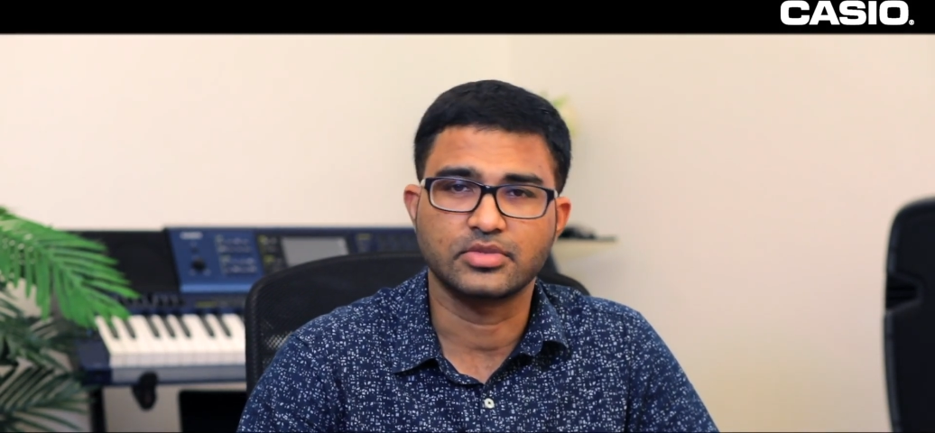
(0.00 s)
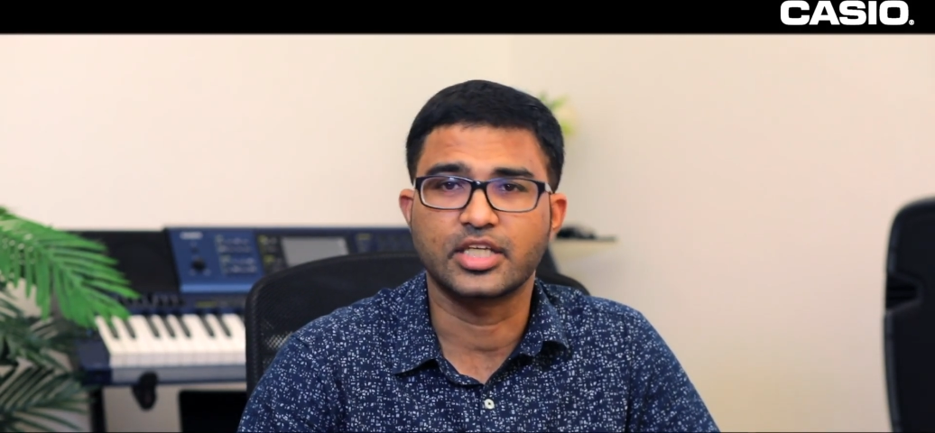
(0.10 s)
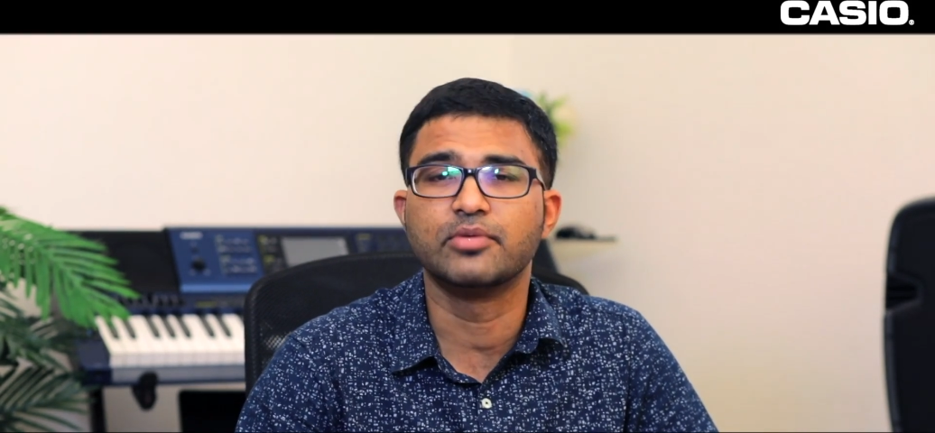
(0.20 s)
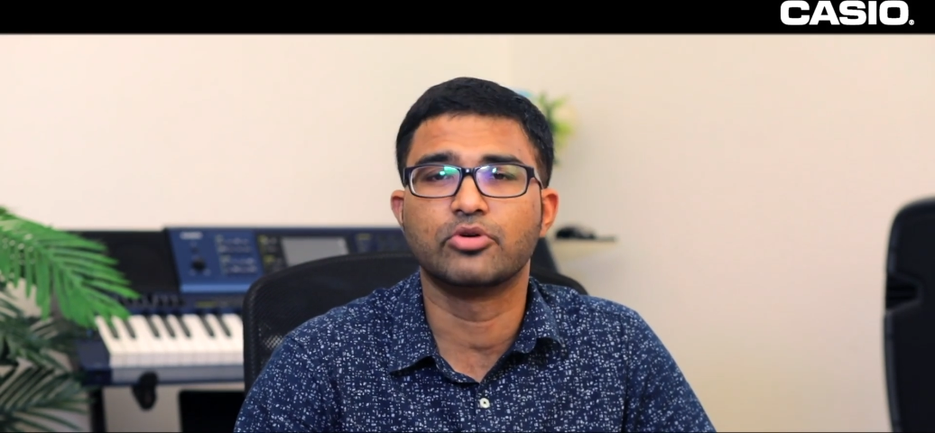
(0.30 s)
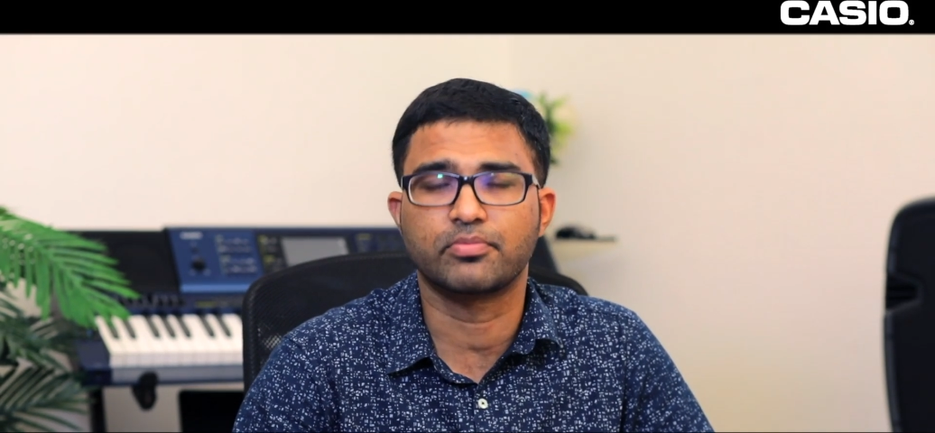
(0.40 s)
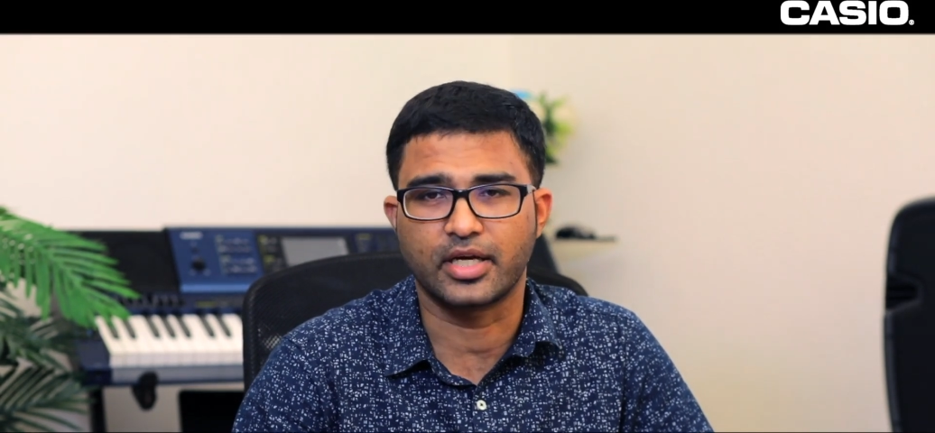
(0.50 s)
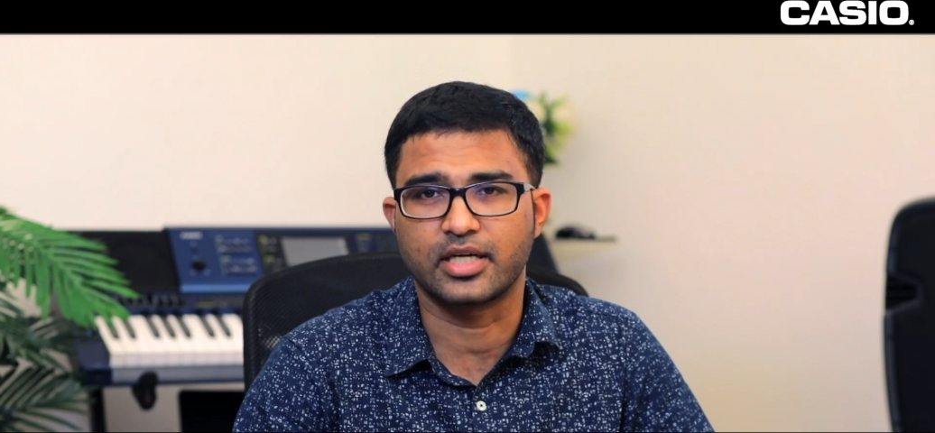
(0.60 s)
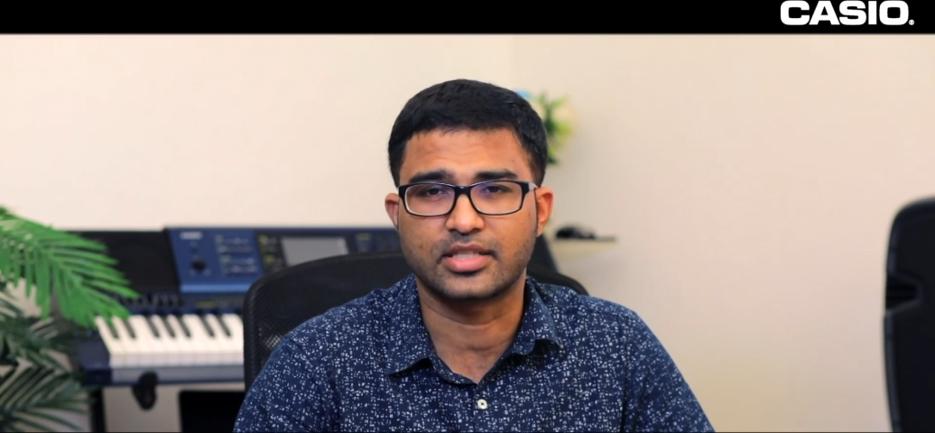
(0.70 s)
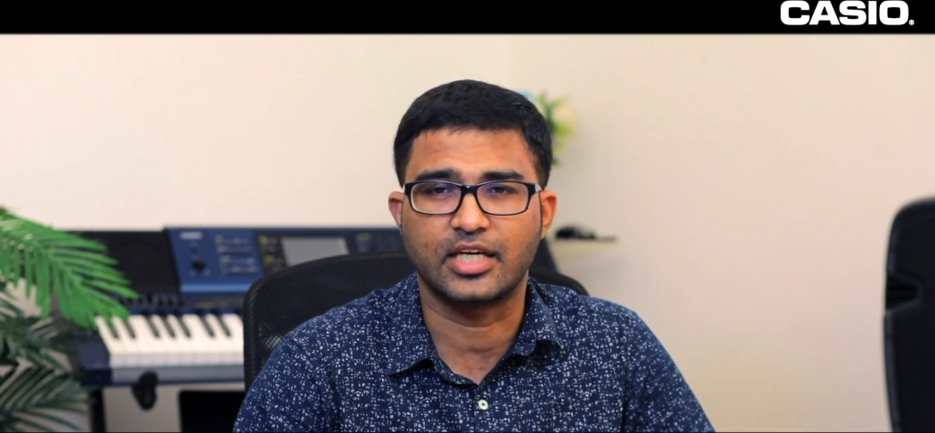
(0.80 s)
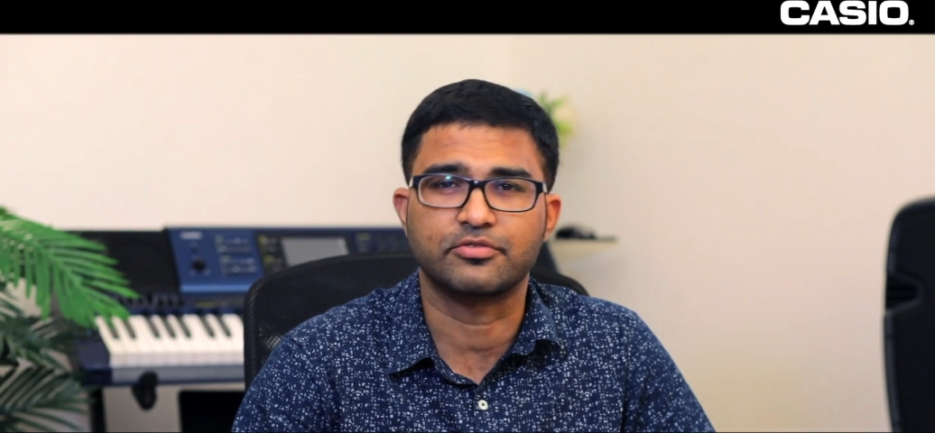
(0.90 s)
keyboard
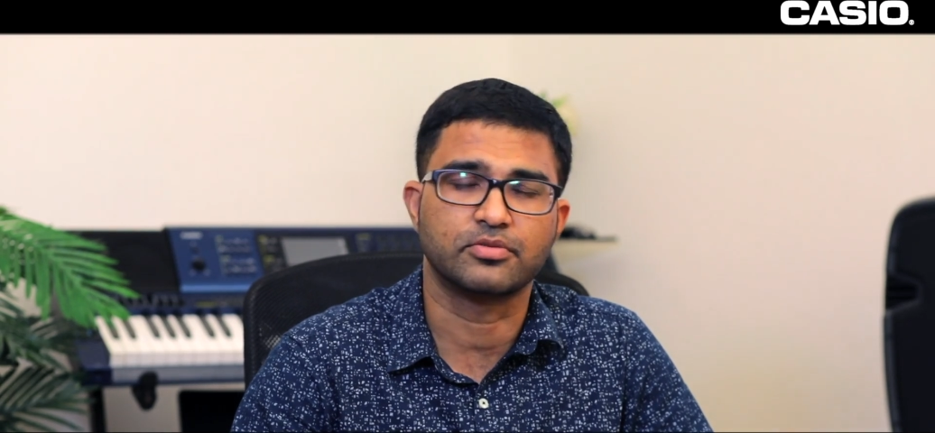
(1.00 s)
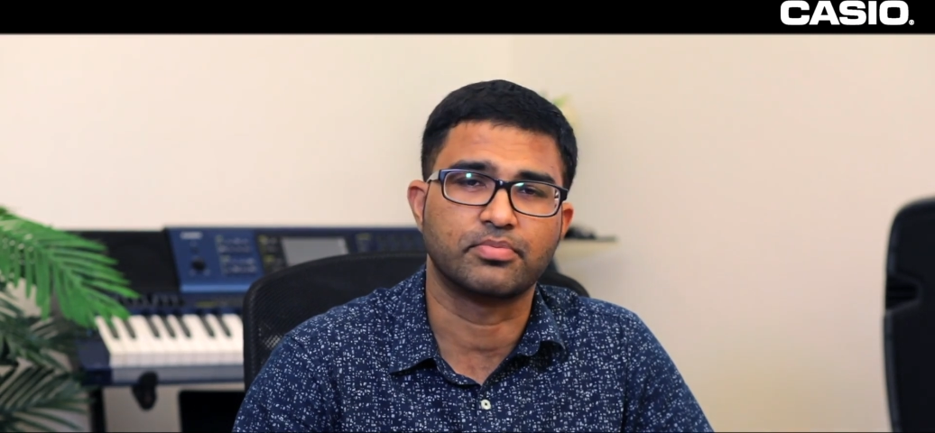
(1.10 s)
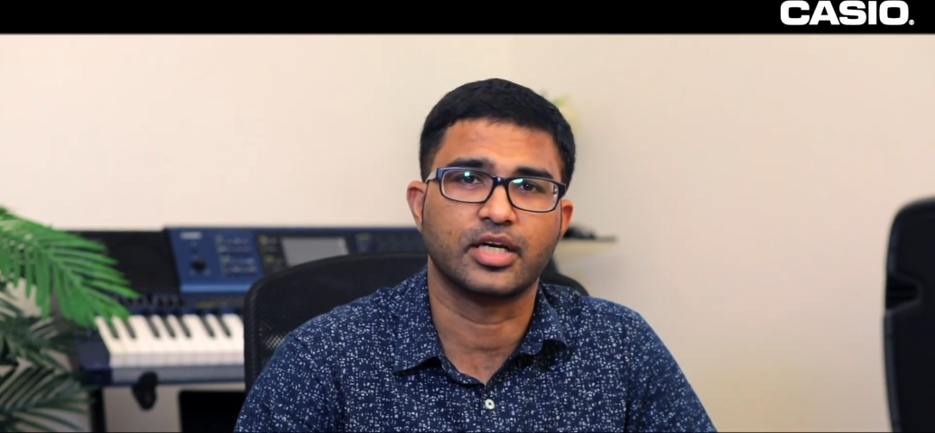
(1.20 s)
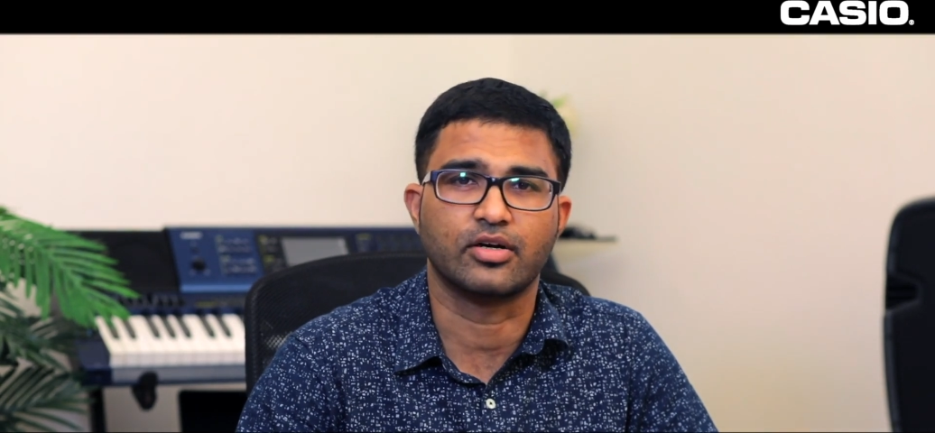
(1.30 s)
players love to play